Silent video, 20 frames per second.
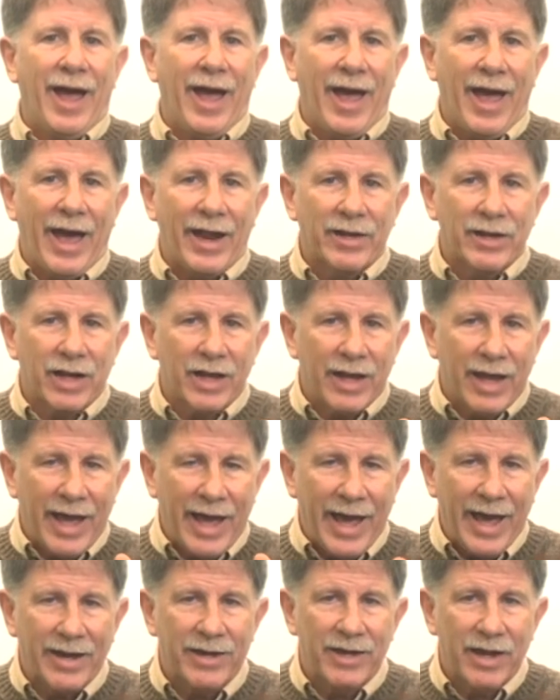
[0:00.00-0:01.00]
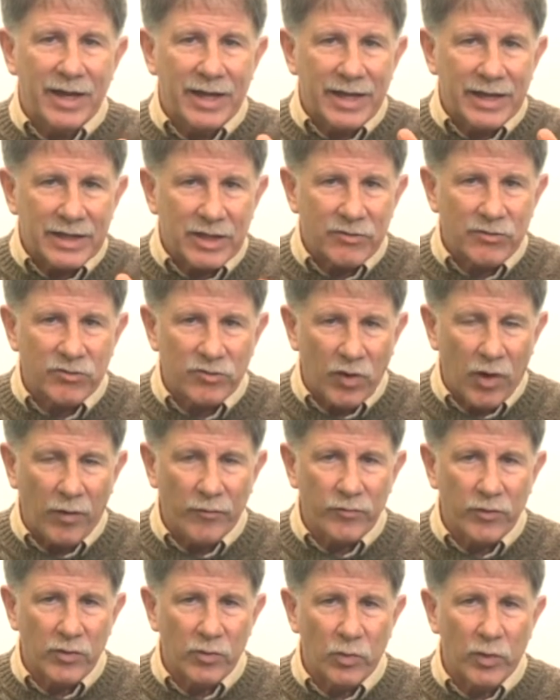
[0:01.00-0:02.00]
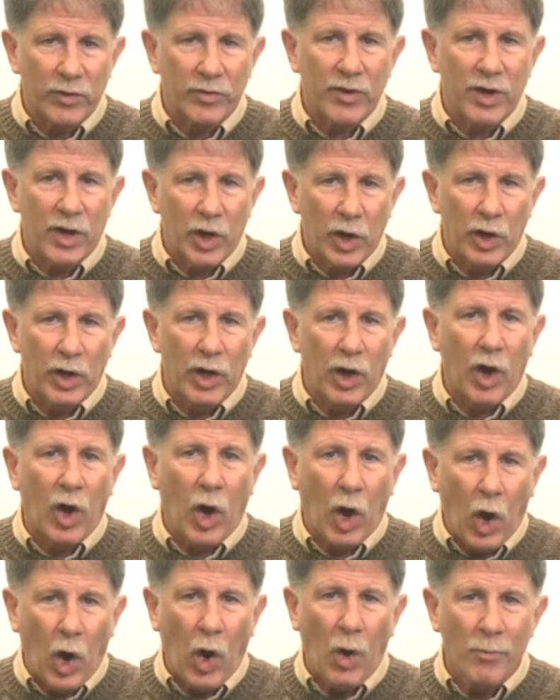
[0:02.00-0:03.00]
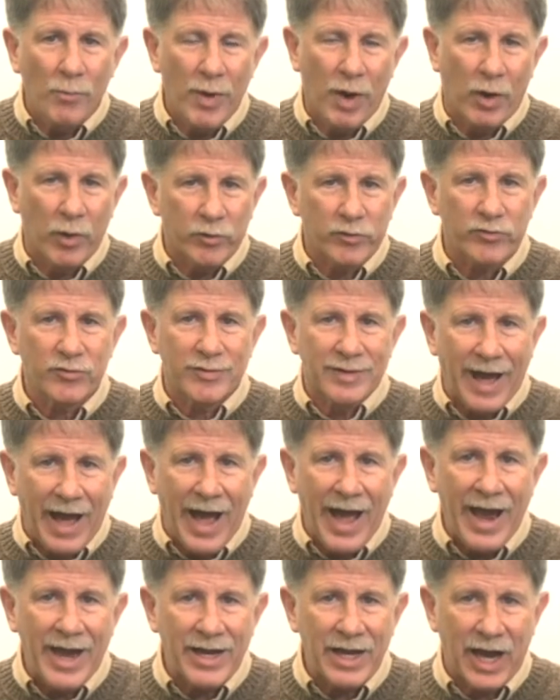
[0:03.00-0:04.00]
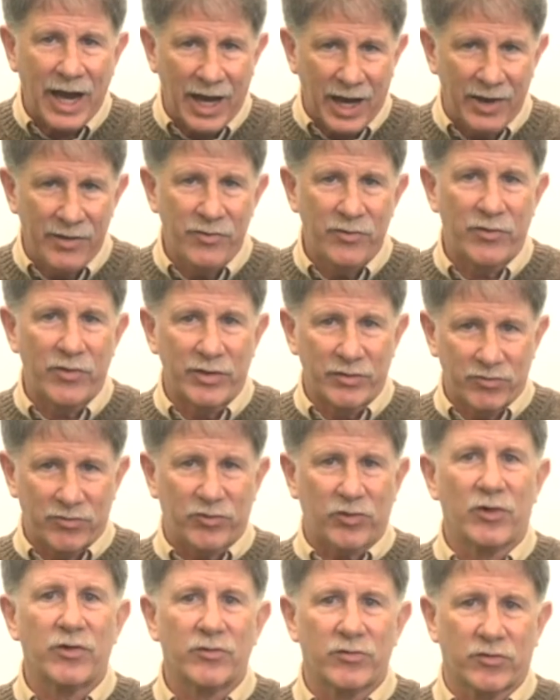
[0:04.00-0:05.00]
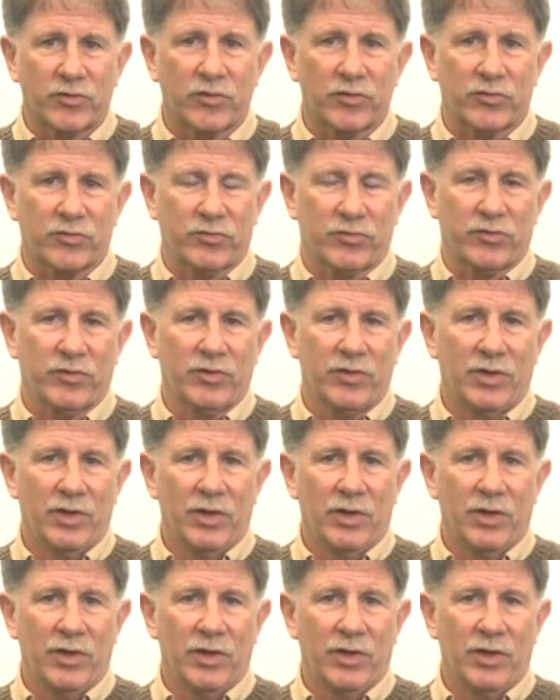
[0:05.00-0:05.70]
had consulted with almost 900 churches,